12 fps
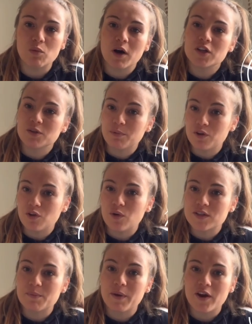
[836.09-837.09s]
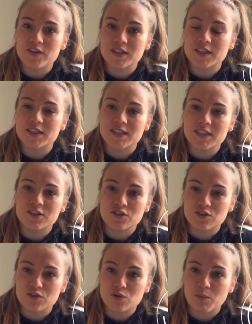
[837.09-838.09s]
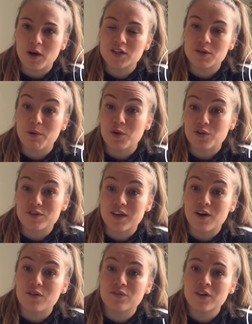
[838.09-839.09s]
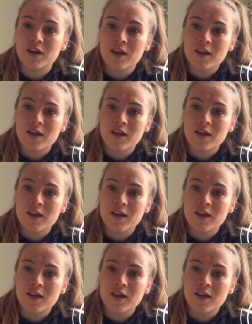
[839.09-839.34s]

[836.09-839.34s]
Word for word: much about you as a person and teaches you so much about yourself.